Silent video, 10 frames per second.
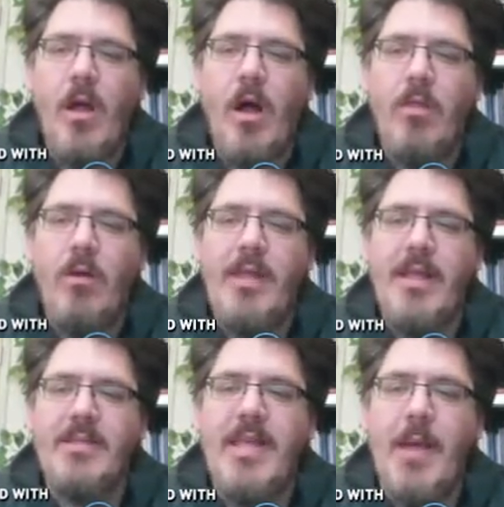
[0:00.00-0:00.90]
Although the
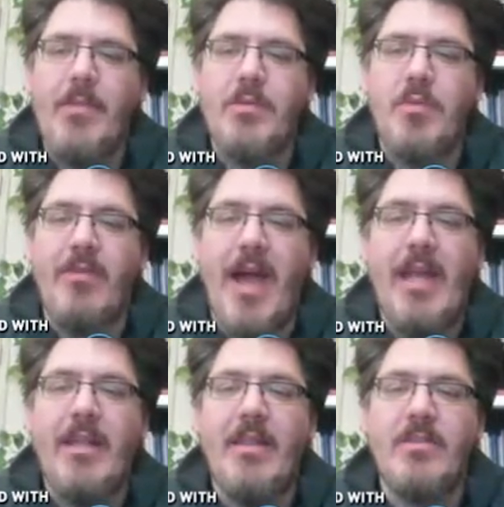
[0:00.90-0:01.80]
examples
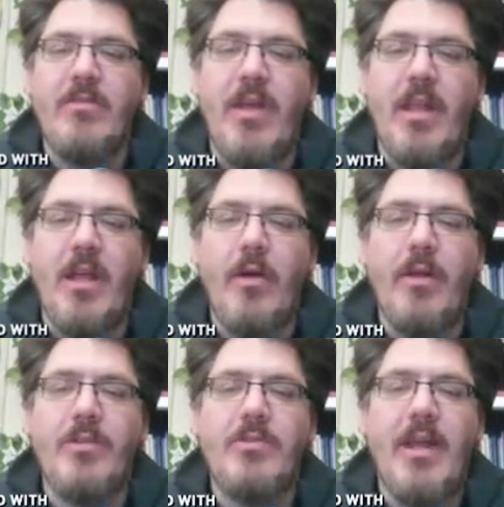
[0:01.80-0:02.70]
provided in this video
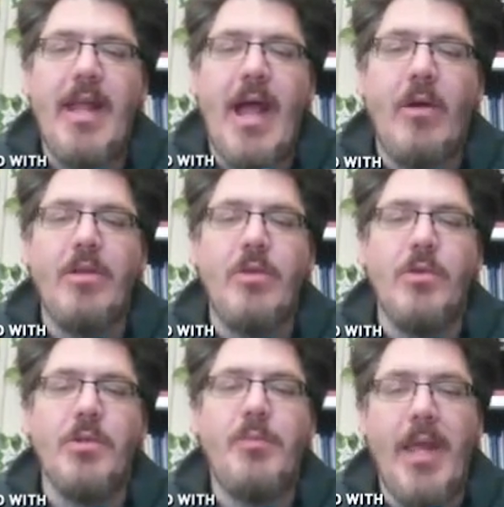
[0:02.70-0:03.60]
illustrate how to
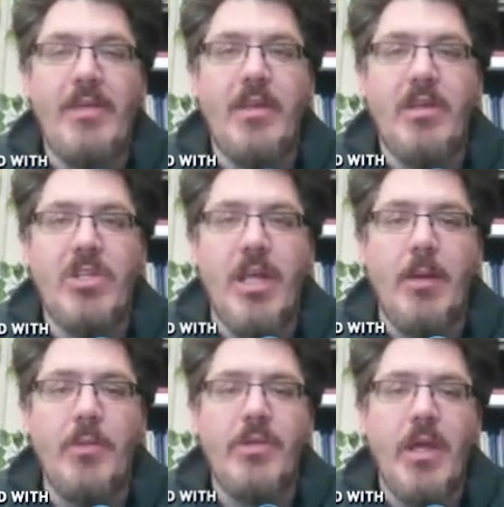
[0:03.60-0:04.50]
use basic
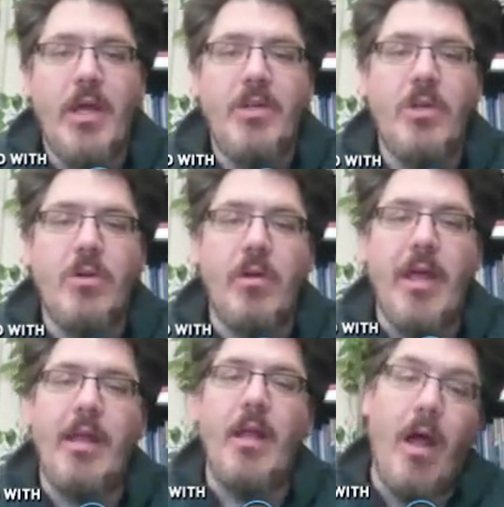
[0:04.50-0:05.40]
shapes to
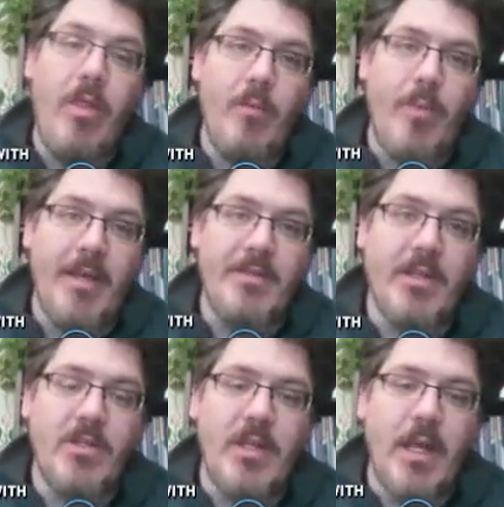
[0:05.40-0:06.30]
create other
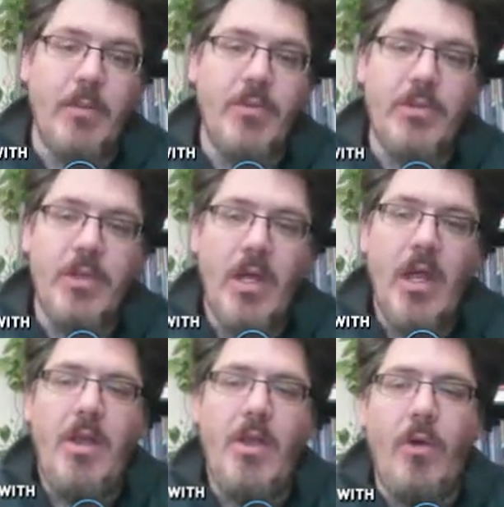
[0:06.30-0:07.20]
basic shapes,
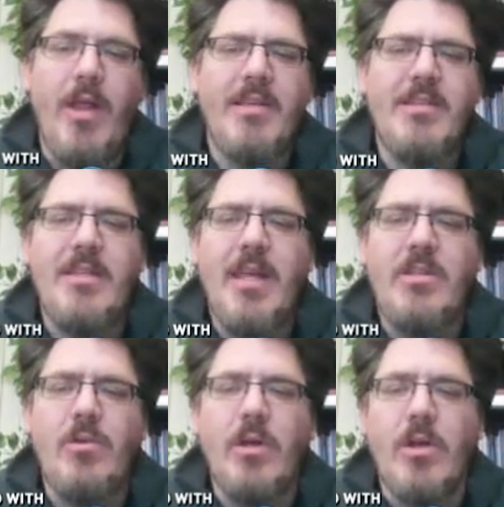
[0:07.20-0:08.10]
don't hesitate
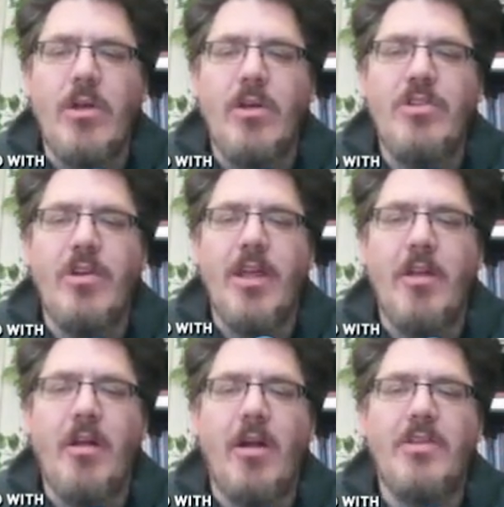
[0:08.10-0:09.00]
to encourage your
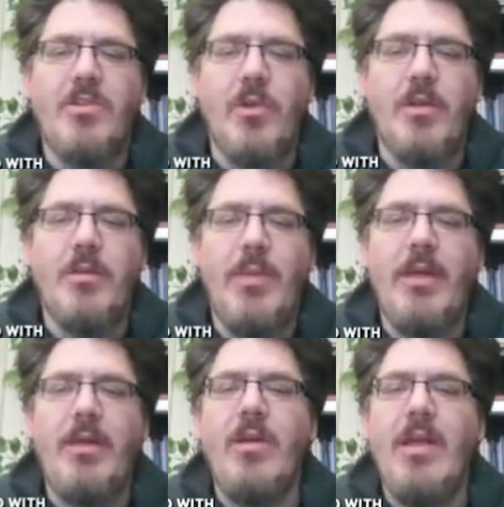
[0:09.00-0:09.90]
kindergarten student to be
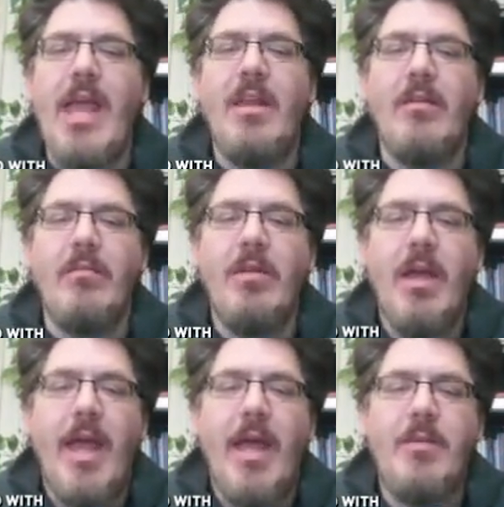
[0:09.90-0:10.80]
creative
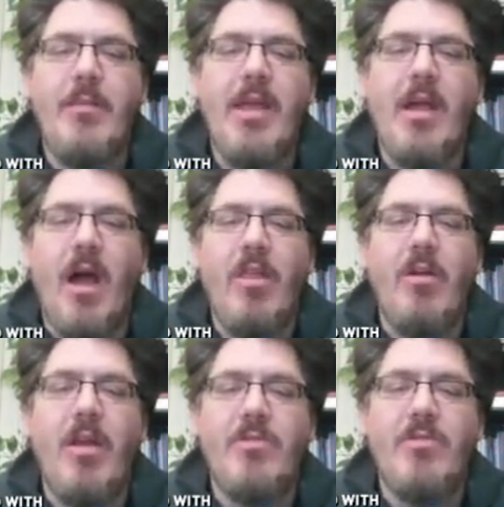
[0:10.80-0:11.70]
and to make other
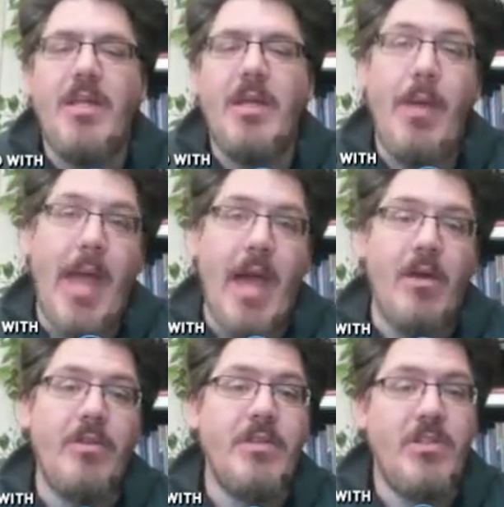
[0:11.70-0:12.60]
interesting
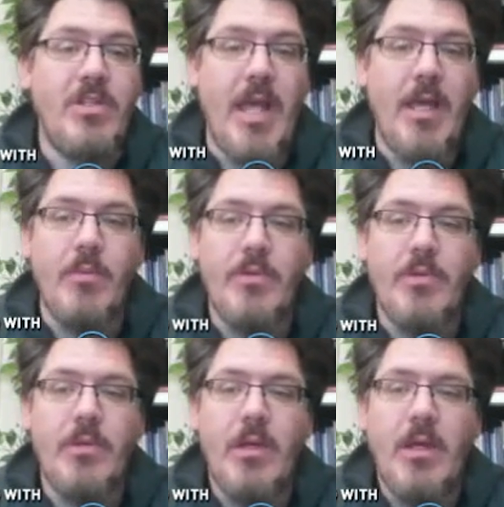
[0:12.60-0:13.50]
patterns and
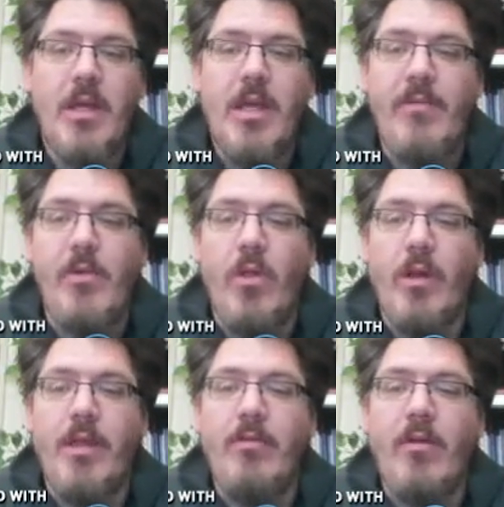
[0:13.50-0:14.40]
shapes. If you are
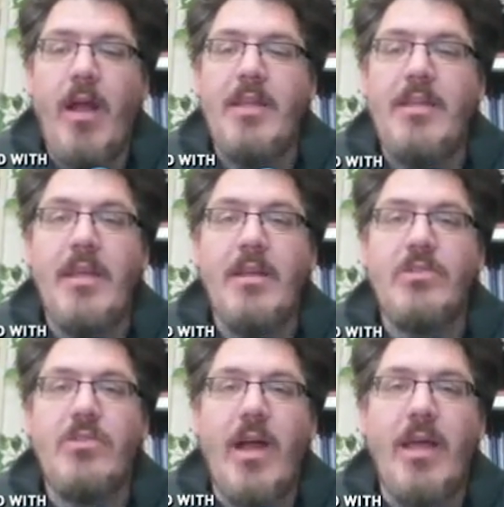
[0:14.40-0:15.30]
looking for ideas,
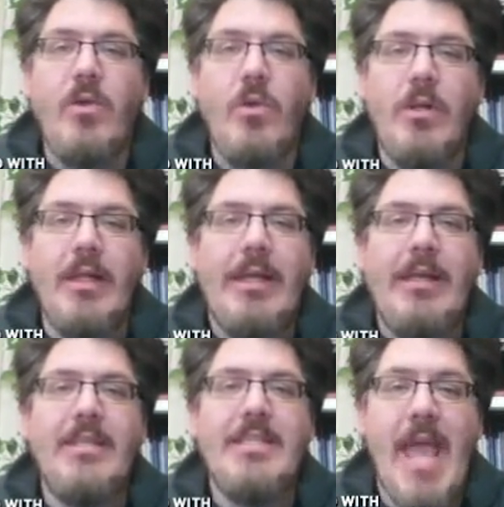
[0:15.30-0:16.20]
try Googling
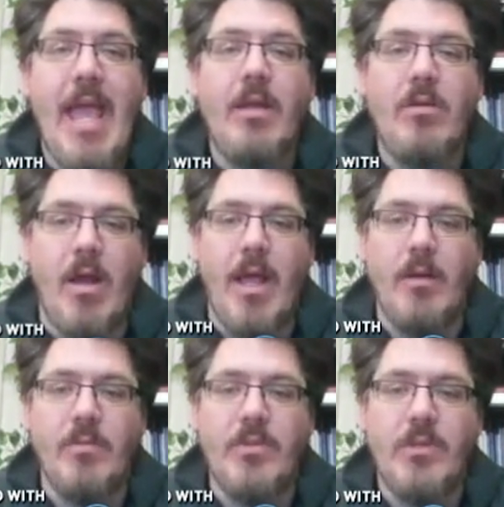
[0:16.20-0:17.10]

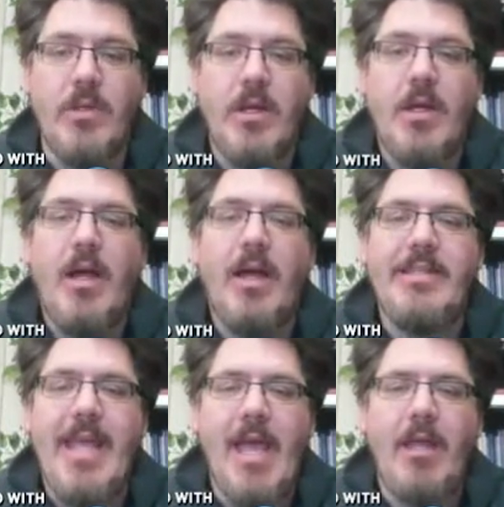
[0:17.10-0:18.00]
tangrams. A
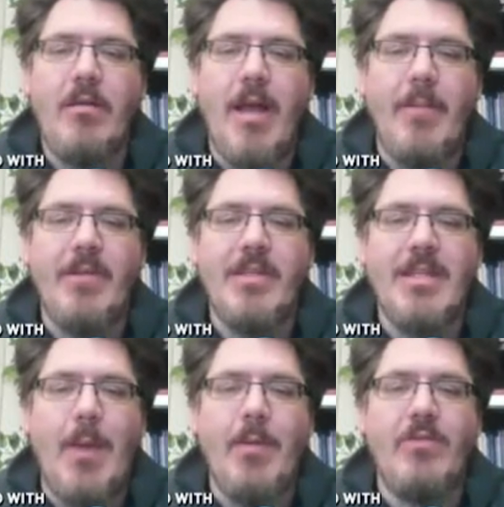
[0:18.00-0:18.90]
tangram is a
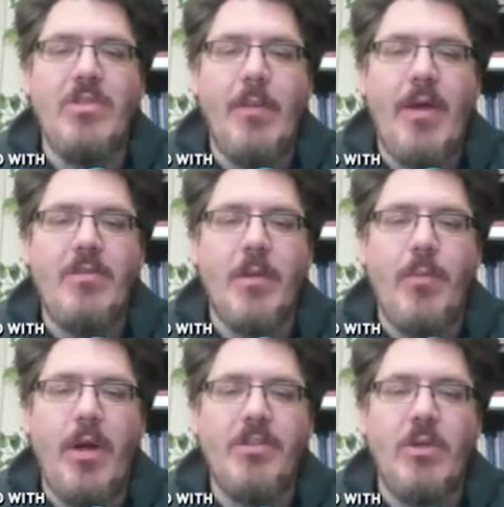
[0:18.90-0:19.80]
type of geometric
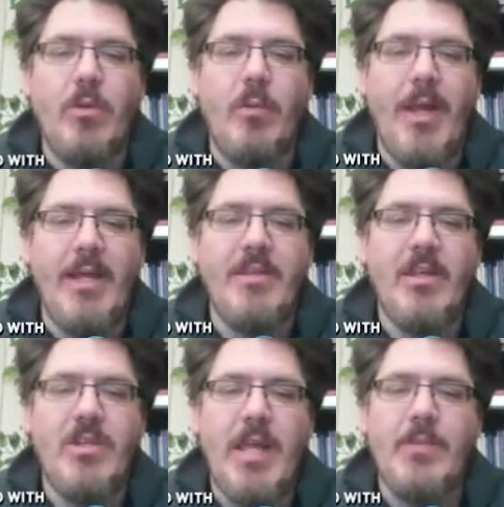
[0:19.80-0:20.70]
puzzle where basic
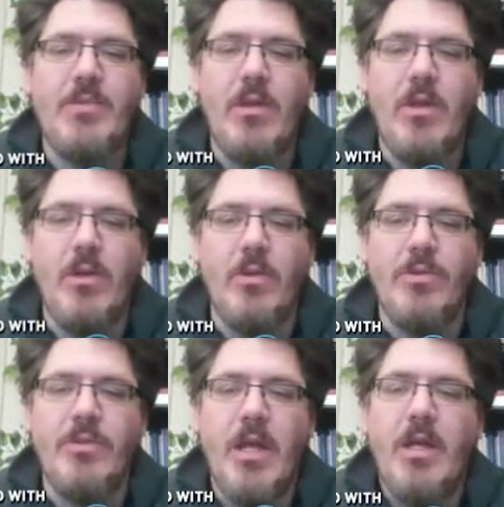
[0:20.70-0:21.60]
shapes are
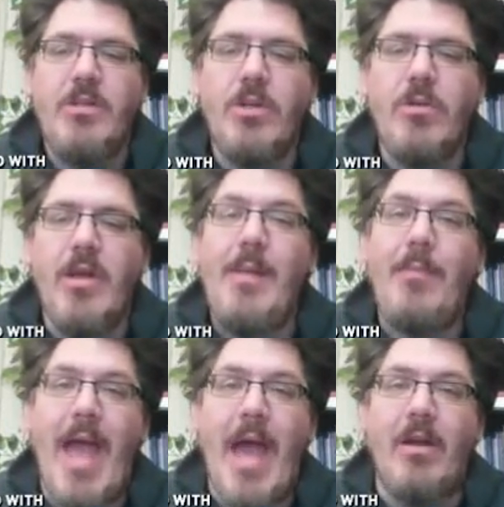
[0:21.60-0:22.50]
used to create
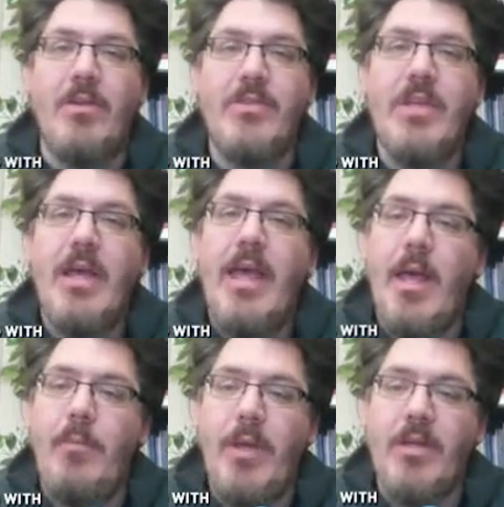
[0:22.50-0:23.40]
patterns
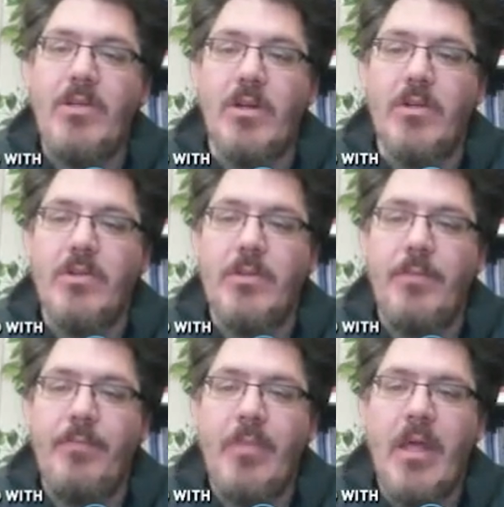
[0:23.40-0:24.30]
and pictures.
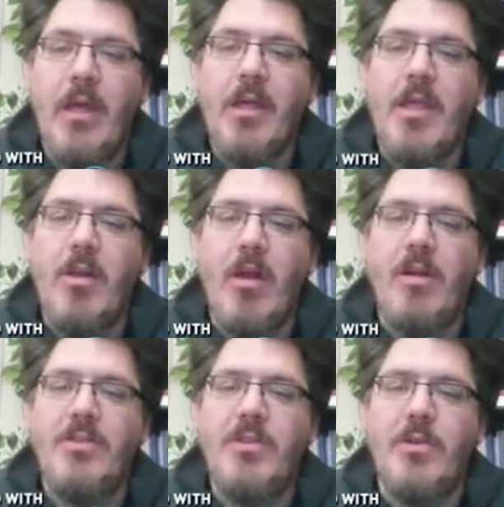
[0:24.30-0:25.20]

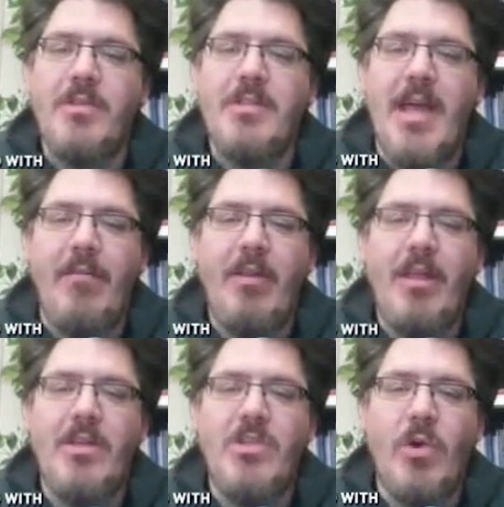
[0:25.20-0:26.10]
Kindergarten students
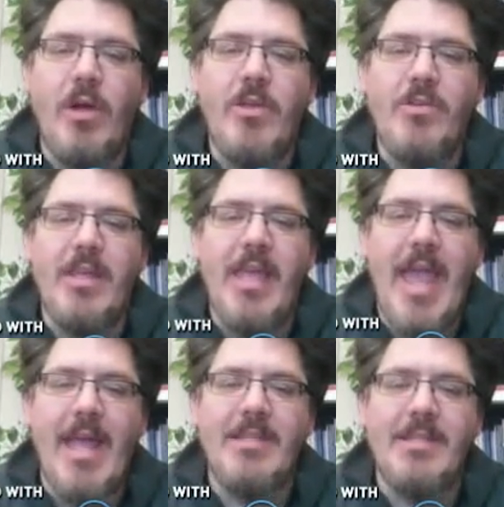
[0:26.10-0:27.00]
definitely enjoy using
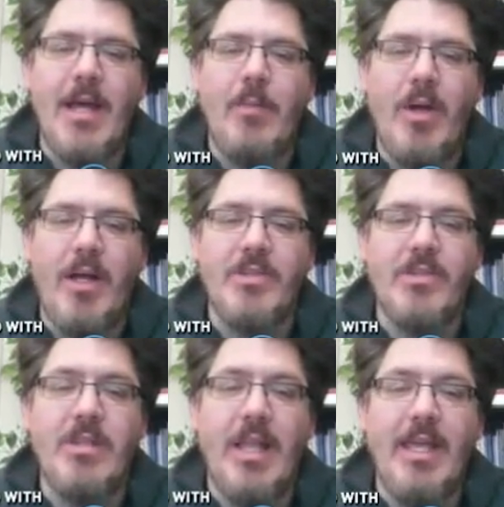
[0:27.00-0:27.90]
hands-on
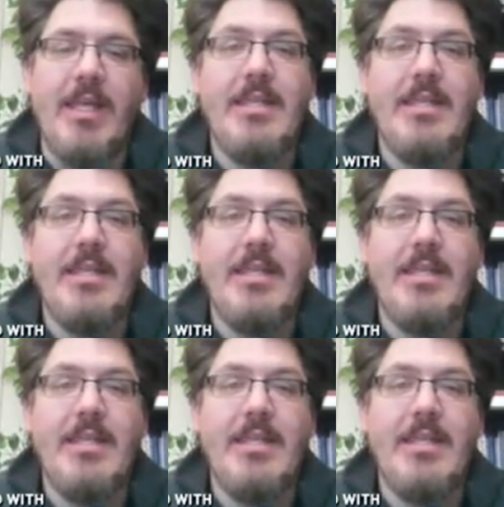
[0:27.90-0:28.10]
puzzles like